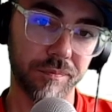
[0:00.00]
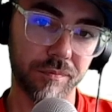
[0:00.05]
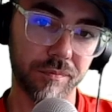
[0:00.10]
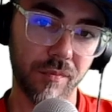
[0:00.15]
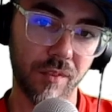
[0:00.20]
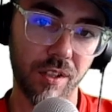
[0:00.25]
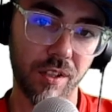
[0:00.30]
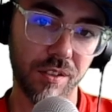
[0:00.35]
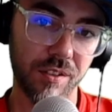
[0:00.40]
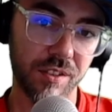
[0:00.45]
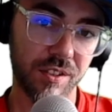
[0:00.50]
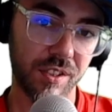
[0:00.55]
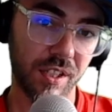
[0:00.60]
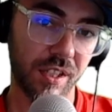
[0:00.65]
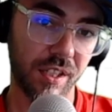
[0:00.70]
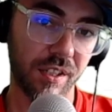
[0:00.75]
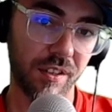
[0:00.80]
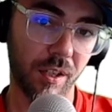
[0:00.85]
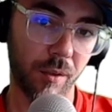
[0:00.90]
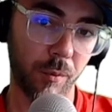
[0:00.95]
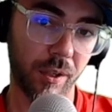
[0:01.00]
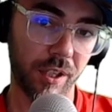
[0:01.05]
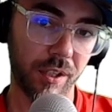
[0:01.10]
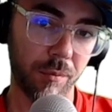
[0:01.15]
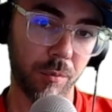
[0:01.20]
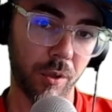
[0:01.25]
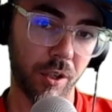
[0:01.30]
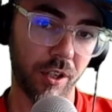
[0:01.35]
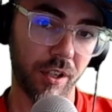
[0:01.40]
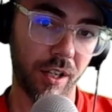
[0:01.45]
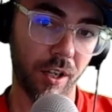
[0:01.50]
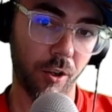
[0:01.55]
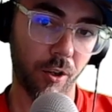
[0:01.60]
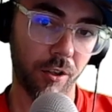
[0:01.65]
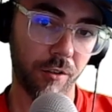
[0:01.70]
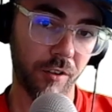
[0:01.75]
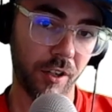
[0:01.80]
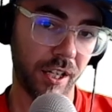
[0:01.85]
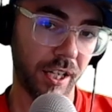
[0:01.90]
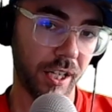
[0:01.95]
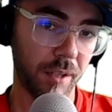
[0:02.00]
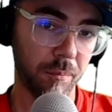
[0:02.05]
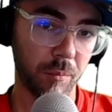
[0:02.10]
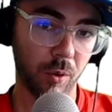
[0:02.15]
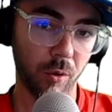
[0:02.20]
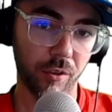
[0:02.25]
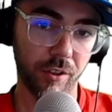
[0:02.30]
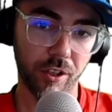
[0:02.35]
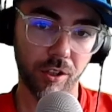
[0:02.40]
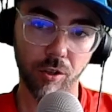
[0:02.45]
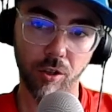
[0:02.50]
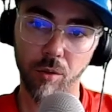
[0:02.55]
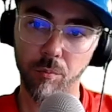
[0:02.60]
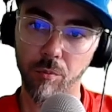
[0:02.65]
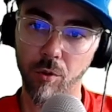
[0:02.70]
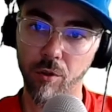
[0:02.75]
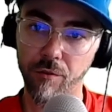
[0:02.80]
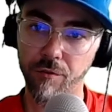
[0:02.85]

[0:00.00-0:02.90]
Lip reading: you can see that we were over handballing a lot more,